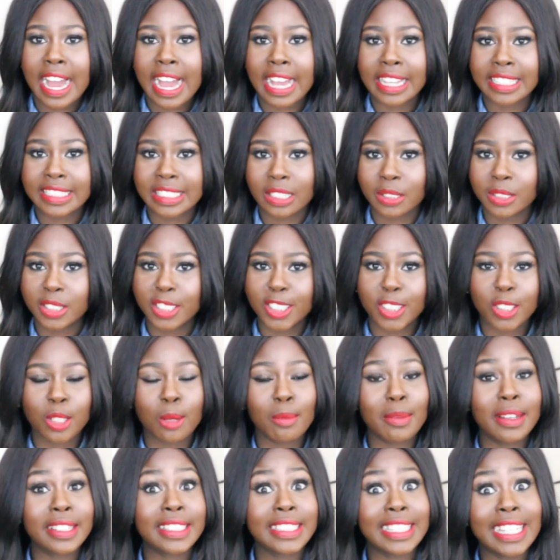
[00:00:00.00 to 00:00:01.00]
I shall see
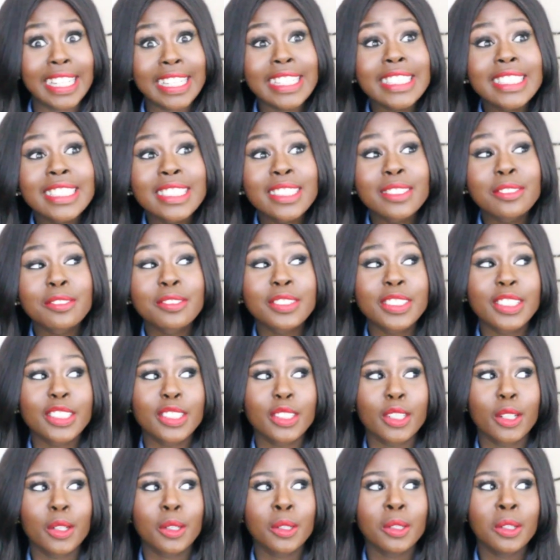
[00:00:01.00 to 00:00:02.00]
you on my next
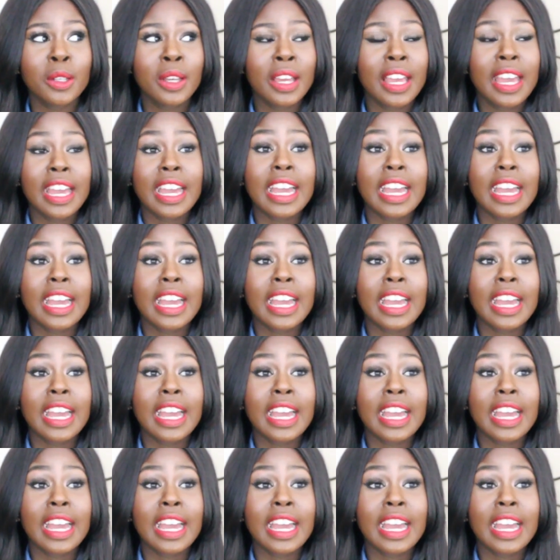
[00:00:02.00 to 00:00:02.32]
video